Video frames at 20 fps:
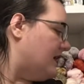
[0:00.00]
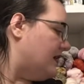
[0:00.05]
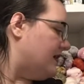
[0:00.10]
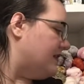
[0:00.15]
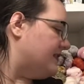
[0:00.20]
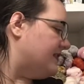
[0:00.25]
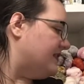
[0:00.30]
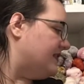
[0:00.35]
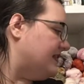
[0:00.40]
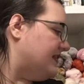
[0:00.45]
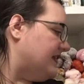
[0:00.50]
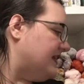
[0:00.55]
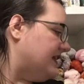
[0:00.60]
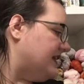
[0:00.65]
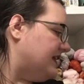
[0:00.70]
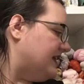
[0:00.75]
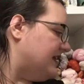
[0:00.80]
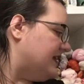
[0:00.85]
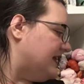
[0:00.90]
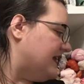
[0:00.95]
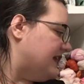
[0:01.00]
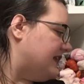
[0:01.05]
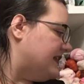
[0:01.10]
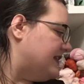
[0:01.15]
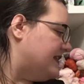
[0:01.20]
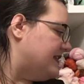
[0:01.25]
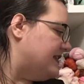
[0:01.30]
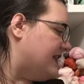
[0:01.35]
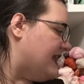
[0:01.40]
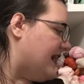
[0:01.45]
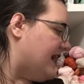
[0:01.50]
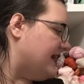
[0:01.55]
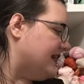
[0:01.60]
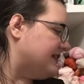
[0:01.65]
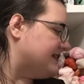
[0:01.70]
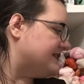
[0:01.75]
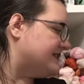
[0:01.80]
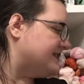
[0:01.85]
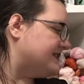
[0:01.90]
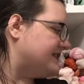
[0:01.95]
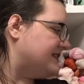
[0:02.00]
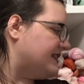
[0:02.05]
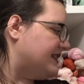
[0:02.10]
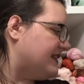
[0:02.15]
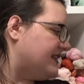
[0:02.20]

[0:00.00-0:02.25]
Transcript: The next